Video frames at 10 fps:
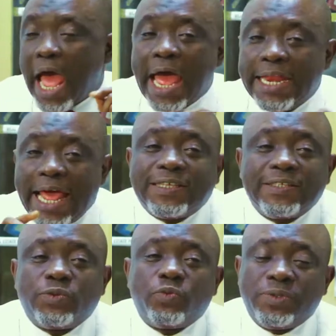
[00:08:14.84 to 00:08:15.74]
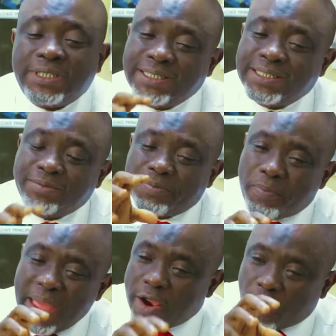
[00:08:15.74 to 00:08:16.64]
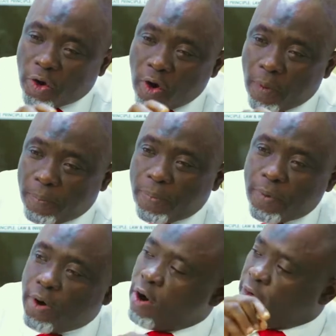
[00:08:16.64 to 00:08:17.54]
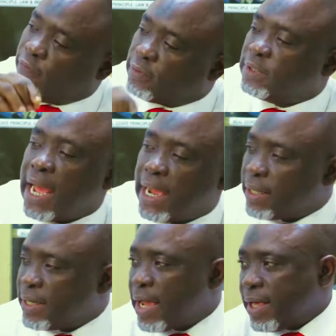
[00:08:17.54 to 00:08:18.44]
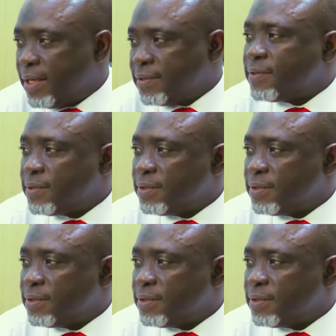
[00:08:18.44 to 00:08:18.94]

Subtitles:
And that is the main crop of that case.